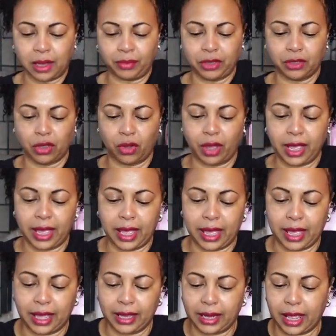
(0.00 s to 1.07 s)
I'm going to go
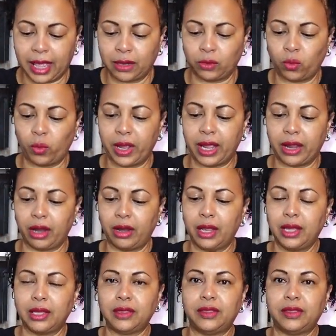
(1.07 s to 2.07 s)
ahead and wear